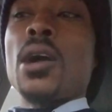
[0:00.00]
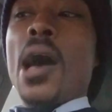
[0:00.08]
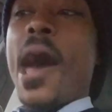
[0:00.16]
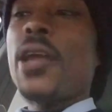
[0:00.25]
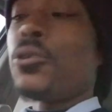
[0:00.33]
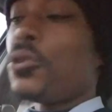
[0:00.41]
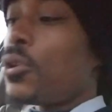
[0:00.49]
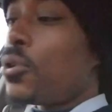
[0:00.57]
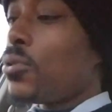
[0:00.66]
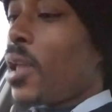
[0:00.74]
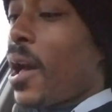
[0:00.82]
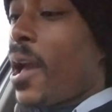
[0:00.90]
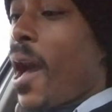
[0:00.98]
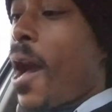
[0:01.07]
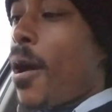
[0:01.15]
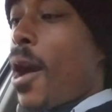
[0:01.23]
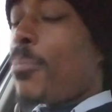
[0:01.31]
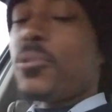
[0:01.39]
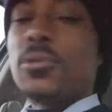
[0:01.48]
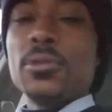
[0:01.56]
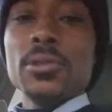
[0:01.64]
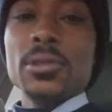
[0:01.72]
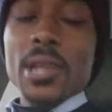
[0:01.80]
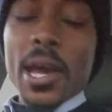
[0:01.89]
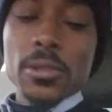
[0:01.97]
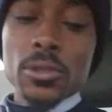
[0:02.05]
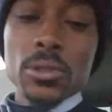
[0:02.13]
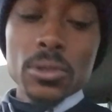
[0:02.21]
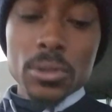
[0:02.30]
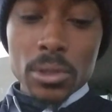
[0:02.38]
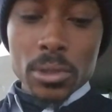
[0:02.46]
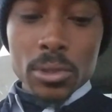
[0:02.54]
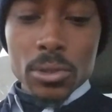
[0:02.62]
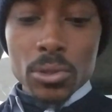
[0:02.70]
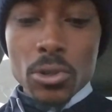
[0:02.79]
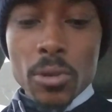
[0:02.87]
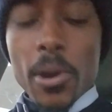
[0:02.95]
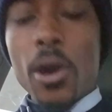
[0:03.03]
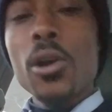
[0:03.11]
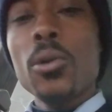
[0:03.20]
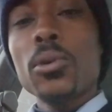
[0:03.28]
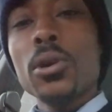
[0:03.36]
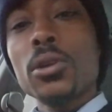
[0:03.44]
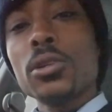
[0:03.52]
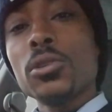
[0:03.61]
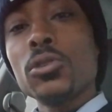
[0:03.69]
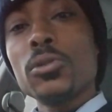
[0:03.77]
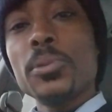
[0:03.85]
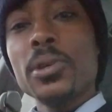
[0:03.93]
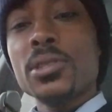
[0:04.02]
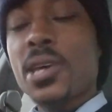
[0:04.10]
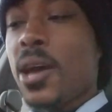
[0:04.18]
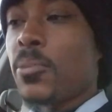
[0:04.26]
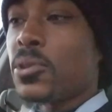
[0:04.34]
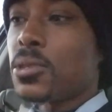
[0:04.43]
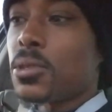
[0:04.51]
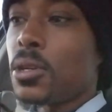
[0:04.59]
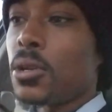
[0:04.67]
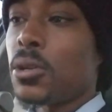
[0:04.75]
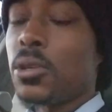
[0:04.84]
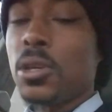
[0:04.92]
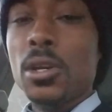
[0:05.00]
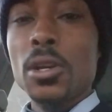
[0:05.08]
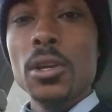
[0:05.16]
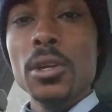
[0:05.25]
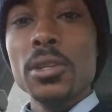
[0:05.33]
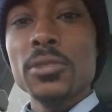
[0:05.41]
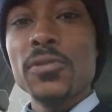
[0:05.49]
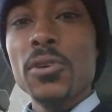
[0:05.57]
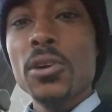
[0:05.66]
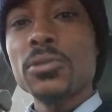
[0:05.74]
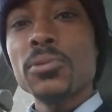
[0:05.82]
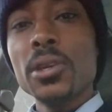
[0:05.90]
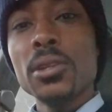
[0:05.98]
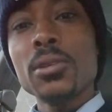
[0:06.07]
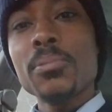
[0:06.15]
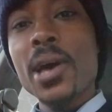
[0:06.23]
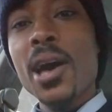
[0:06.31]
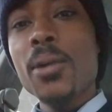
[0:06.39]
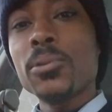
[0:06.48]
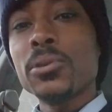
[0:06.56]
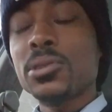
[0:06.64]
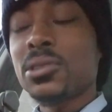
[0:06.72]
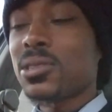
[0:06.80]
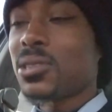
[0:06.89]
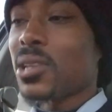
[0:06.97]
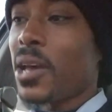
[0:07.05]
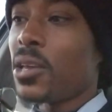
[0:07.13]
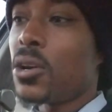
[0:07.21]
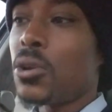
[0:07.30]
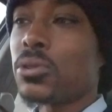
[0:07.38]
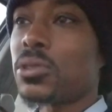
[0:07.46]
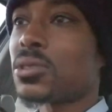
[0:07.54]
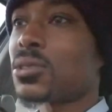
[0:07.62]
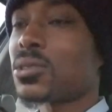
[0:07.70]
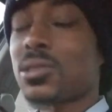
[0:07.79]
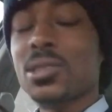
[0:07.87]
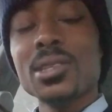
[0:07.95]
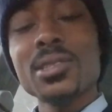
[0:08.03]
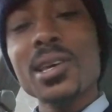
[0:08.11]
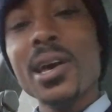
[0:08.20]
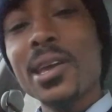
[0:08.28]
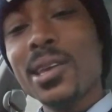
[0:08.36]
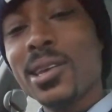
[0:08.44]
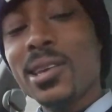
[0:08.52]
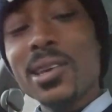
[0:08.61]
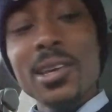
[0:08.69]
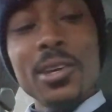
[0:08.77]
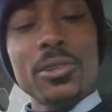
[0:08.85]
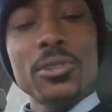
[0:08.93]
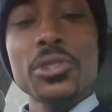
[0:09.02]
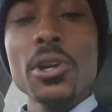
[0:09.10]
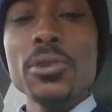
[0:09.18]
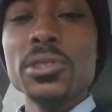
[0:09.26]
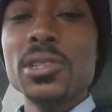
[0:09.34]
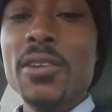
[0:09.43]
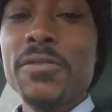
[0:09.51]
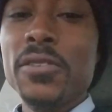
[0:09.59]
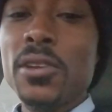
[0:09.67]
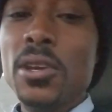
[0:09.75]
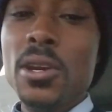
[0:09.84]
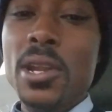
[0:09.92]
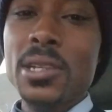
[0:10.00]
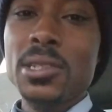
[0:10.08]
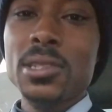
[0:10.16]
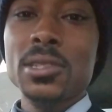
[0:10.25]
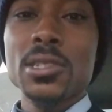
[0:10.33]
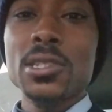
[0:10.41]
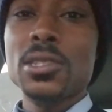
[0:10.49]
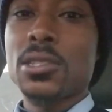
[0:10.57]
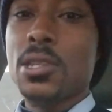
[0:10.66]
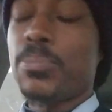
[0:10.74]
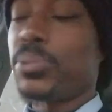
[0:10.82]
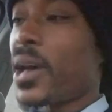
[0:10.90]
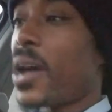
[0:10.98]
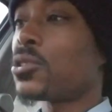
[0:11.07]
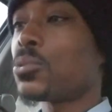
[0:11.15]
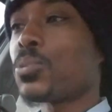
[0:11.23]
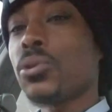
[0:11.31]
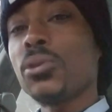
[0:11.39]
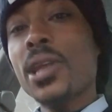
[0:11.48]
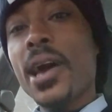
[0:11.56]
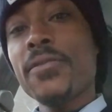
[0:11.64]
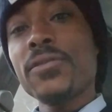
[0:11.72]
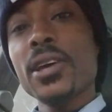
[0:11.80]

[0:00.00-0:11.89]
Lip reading: I don't know, like I've been like doing my homework a little bit of time here and there as far as reading in the Bible, and it's just like, it's like there's certain stuff in there that just applies to real life.